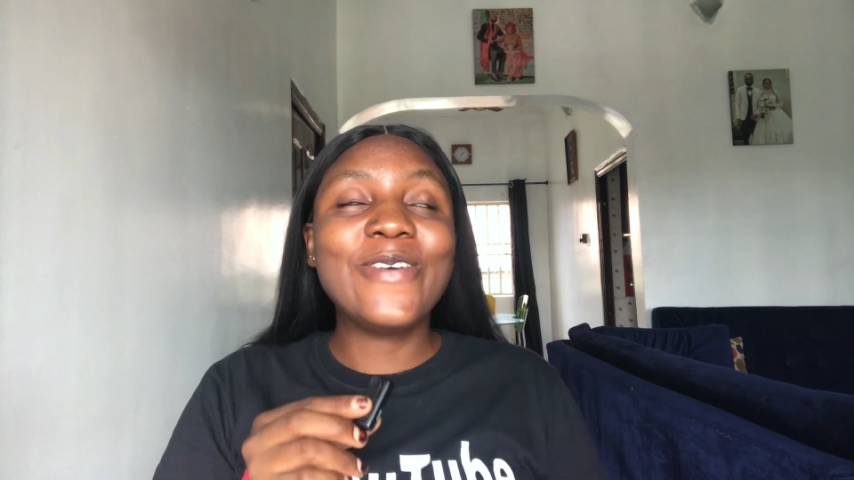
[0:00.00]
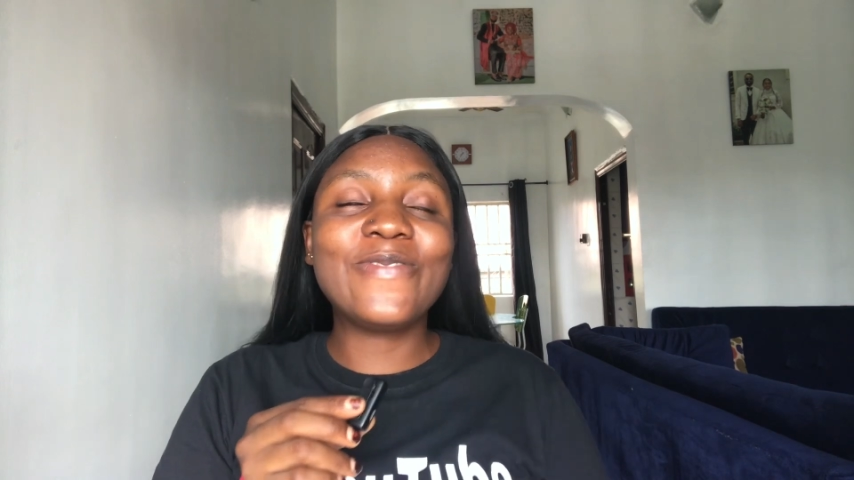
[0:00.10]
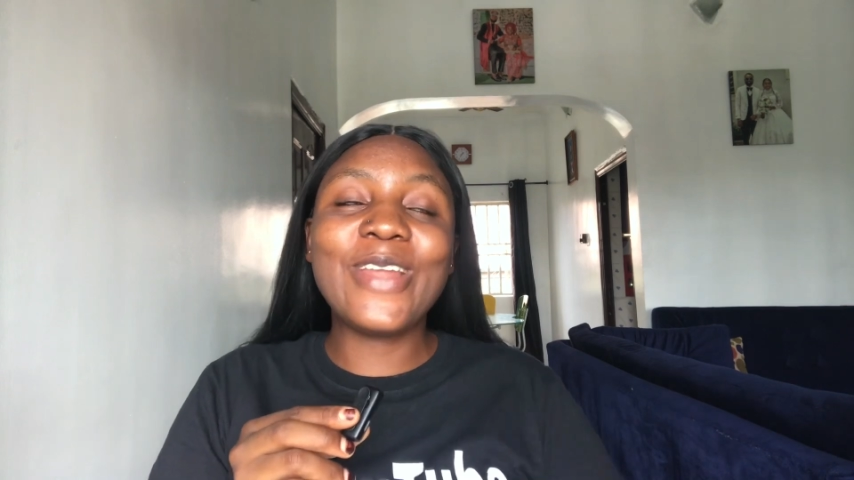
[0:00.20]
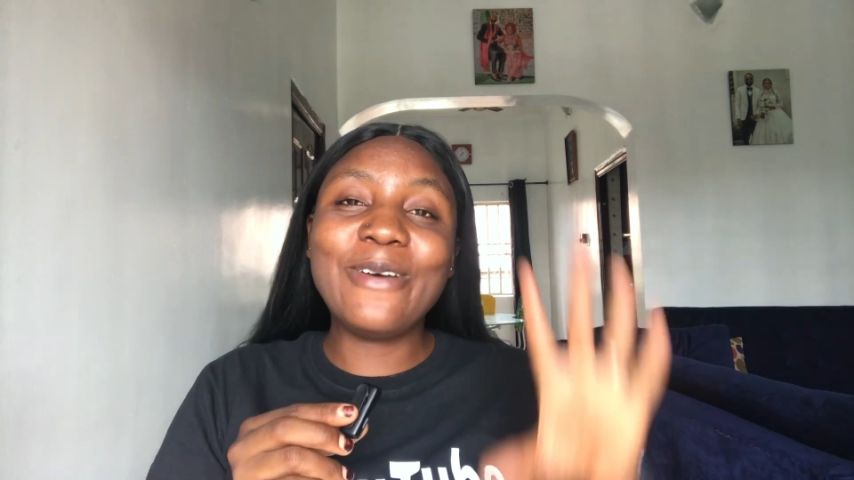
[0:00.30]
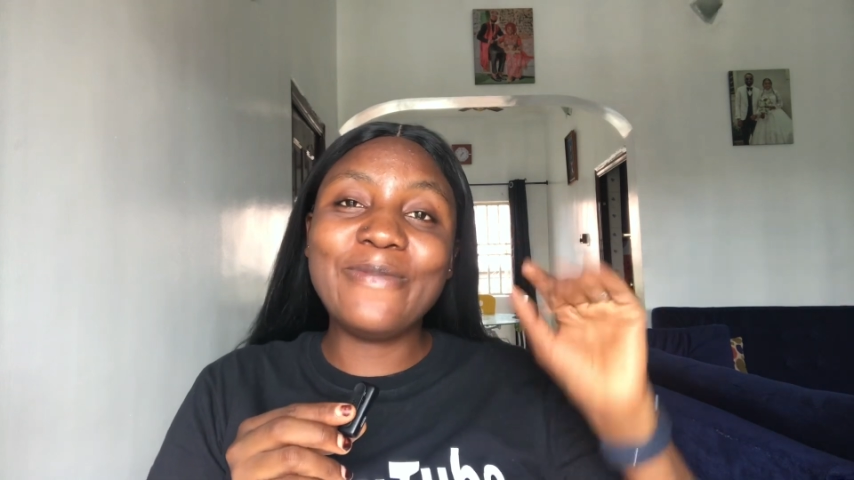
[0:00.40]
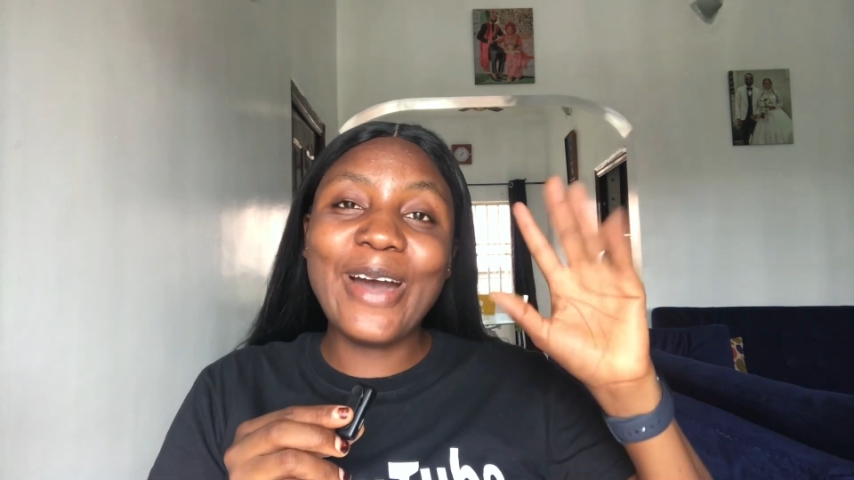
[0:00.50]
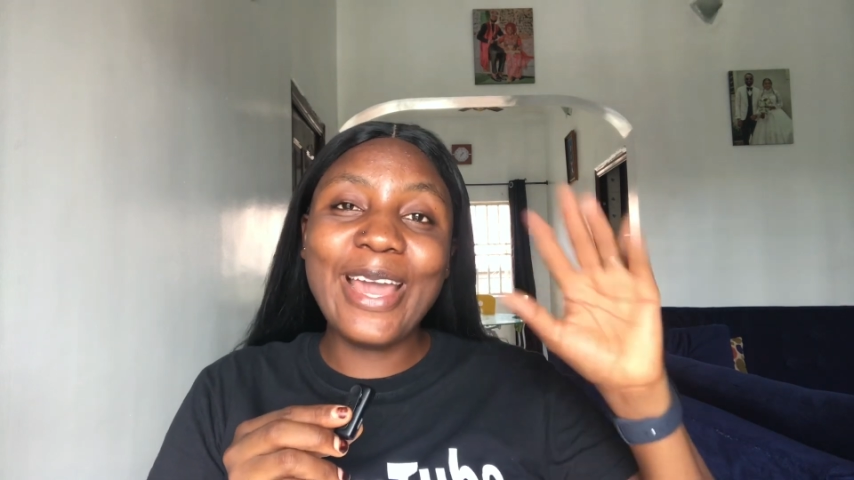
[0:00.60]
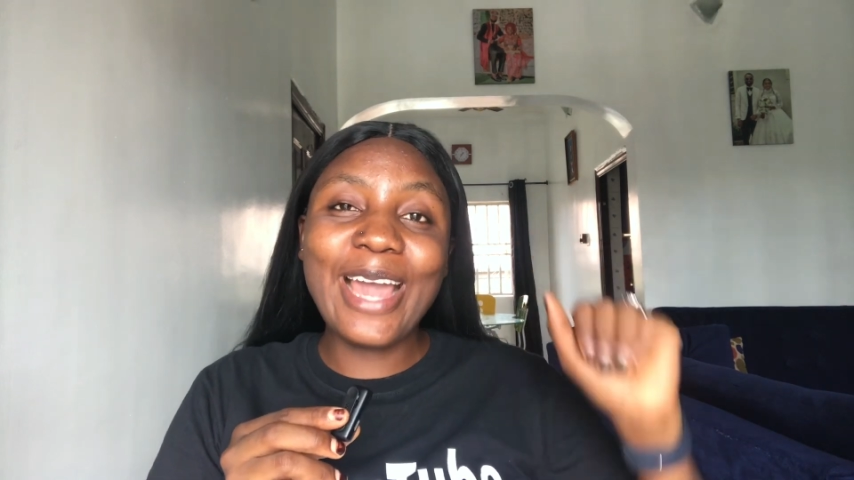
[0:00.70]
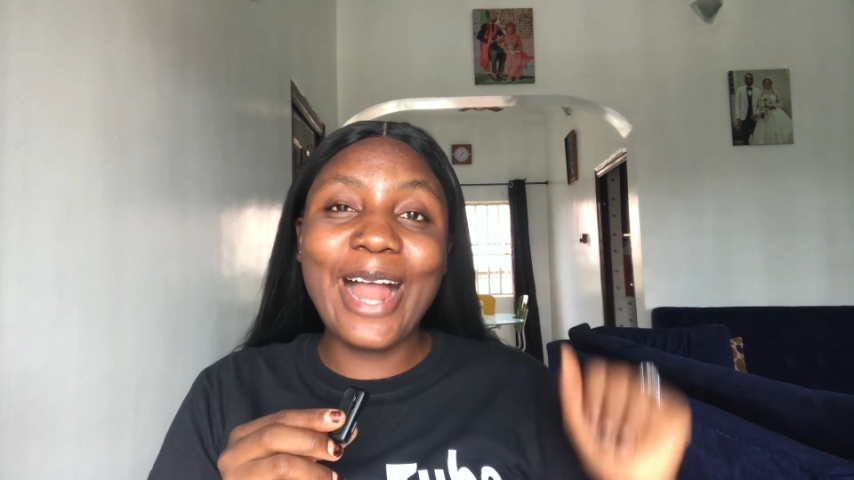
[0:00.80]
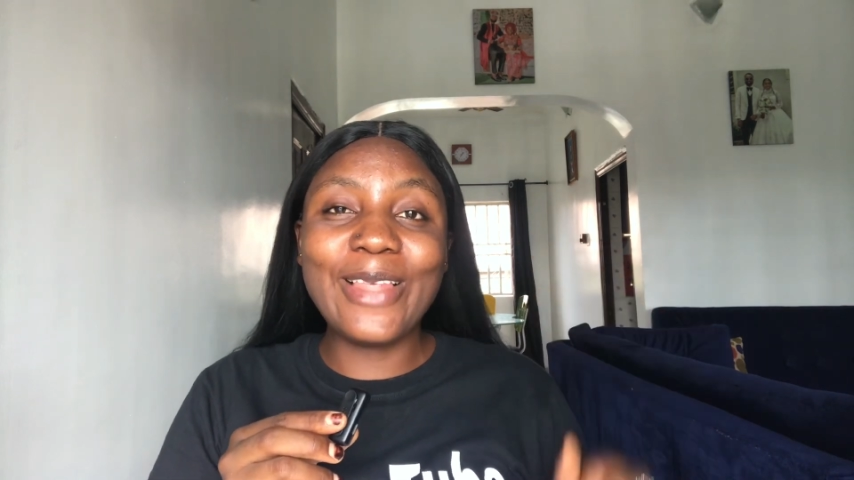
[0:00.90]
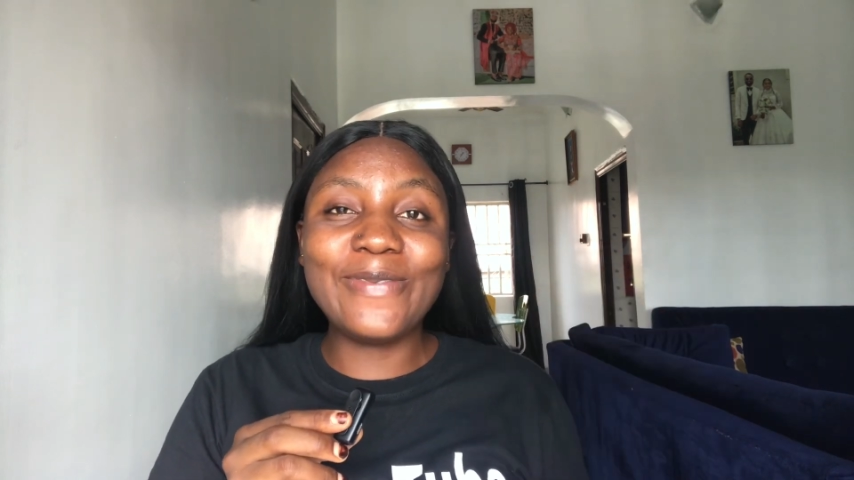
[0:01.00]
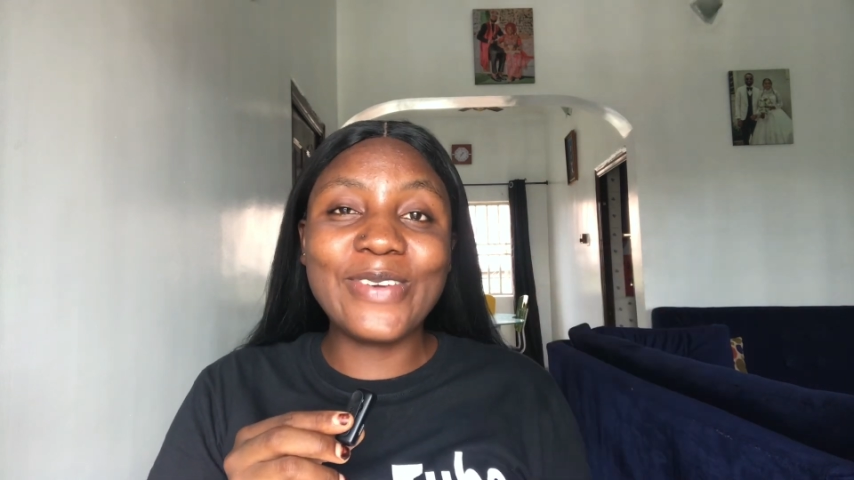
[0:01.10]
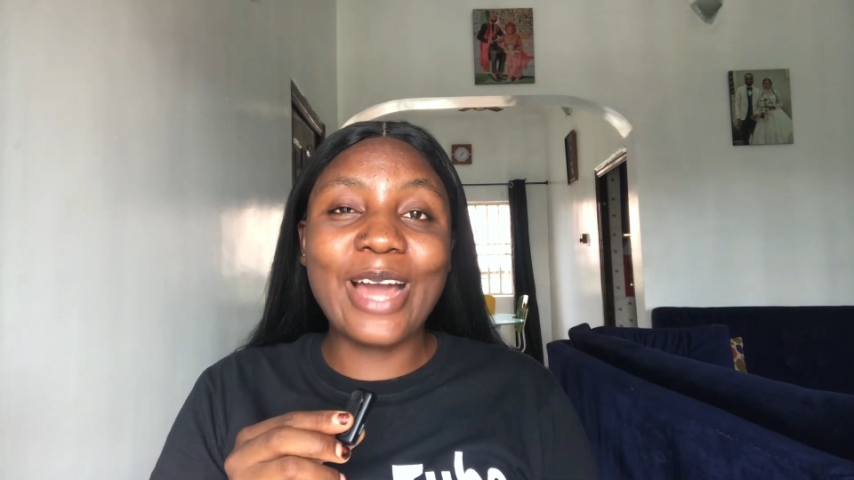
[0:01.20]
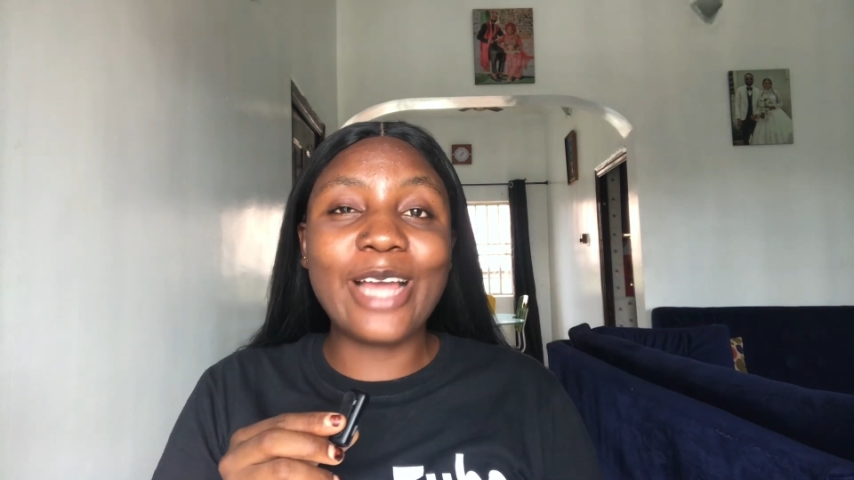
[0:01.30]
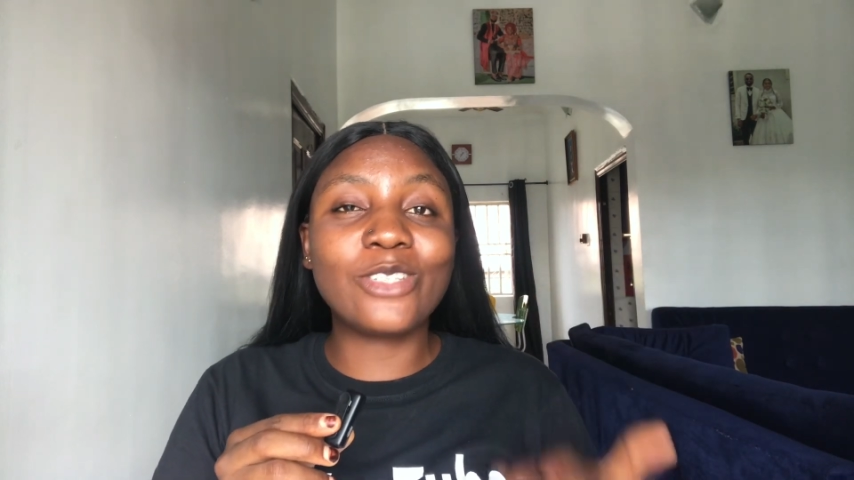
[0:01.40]
For now, bye. I love you
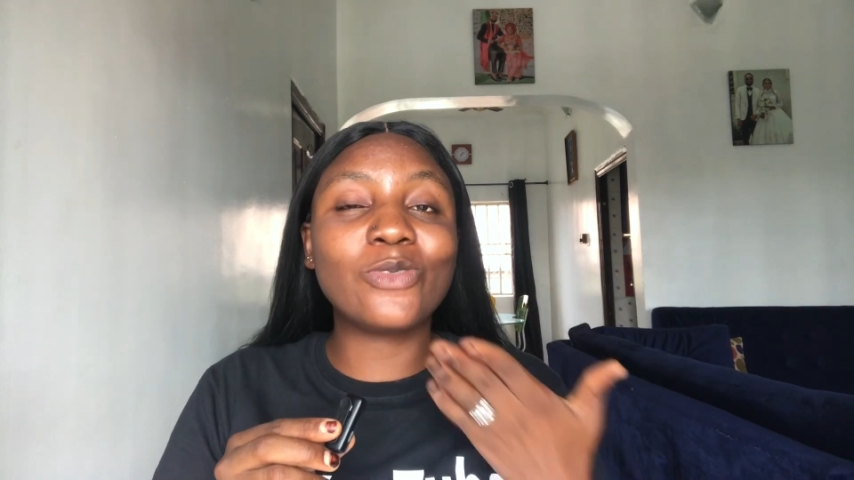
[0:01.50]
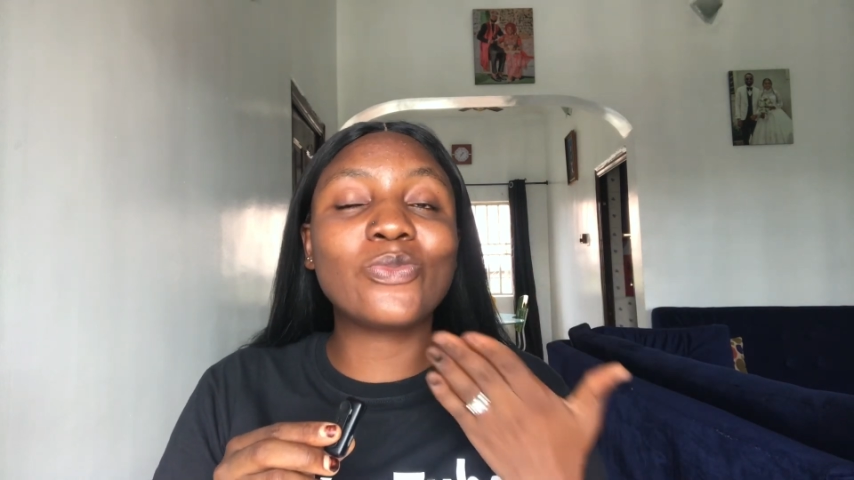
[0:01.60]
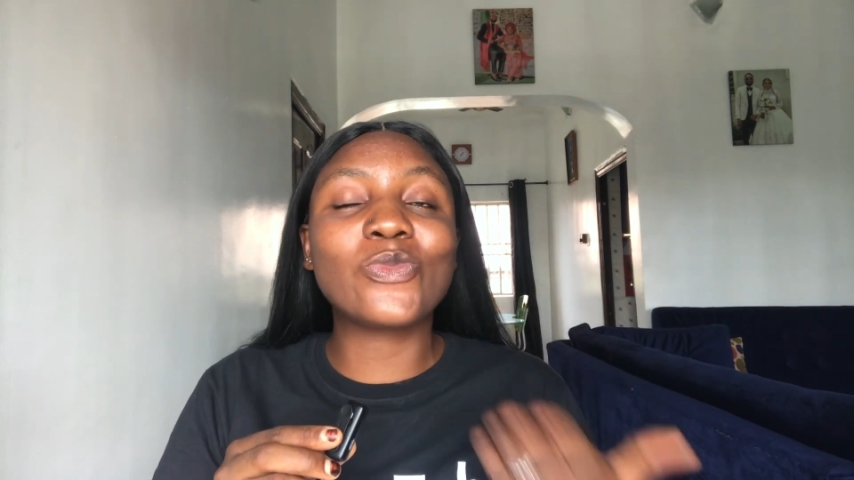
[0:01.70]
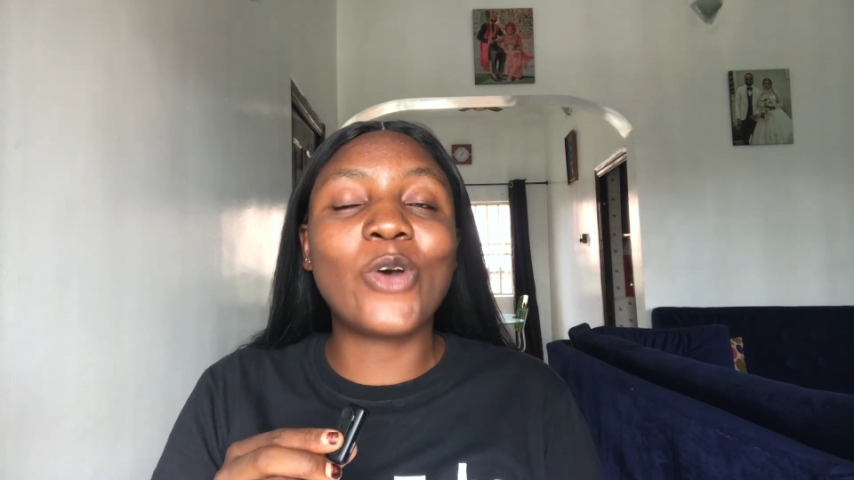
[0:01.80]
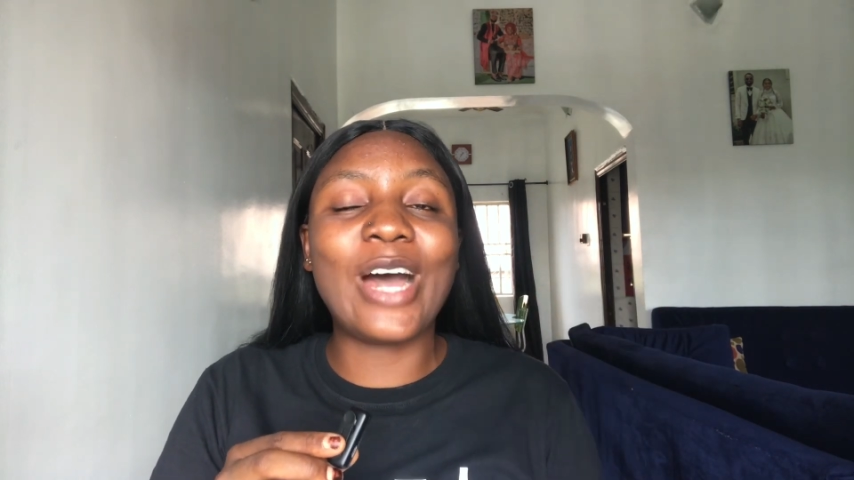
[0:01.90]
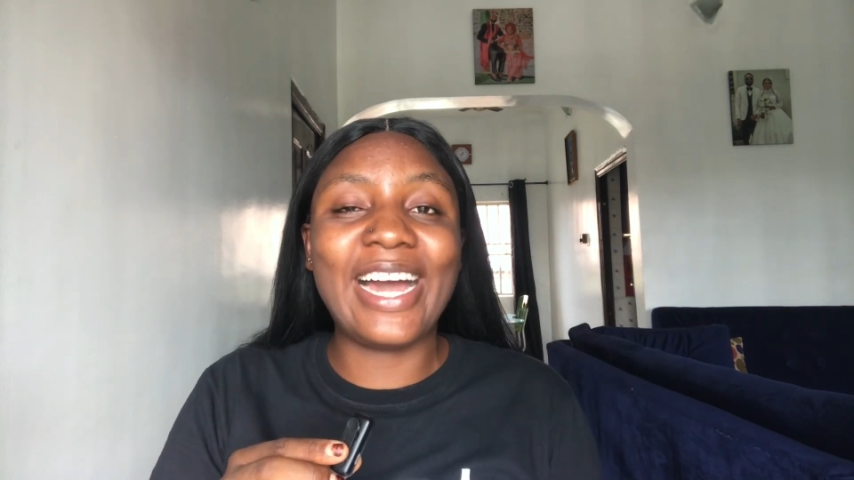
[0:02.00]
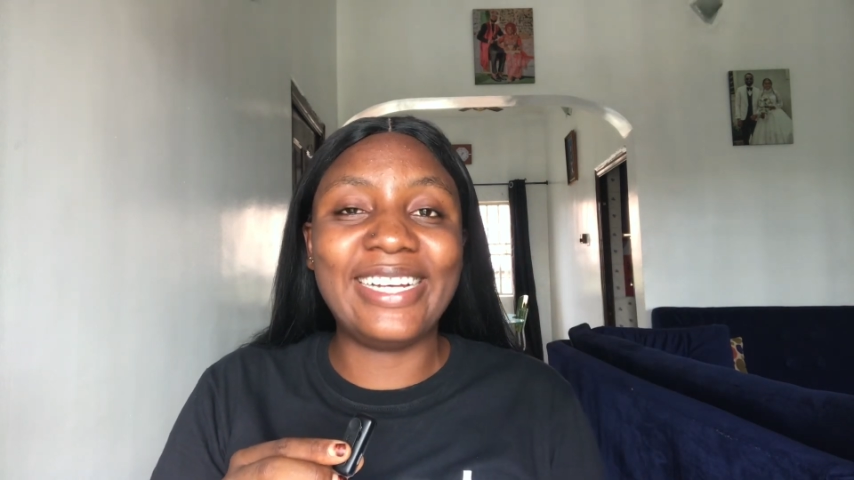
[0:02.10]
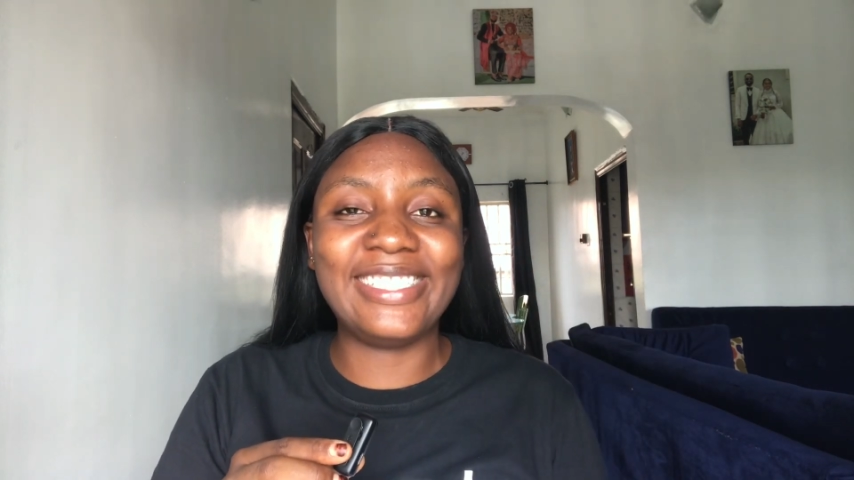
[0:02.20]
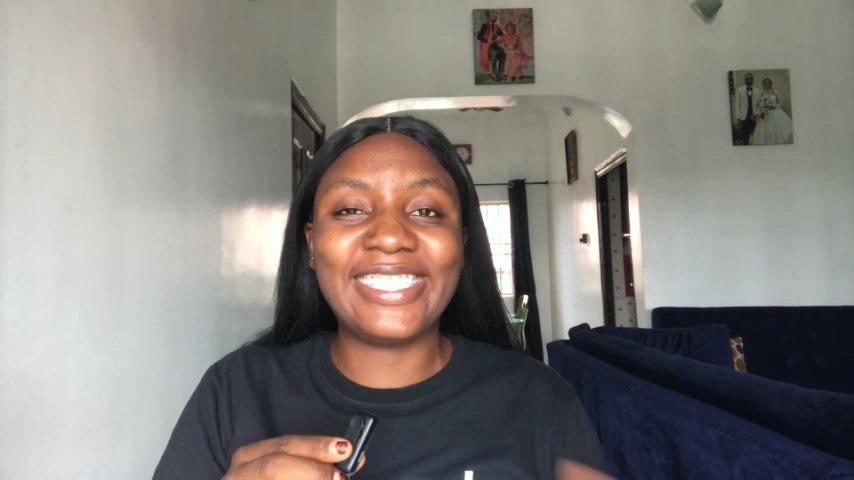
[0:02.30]
guys. Mwah.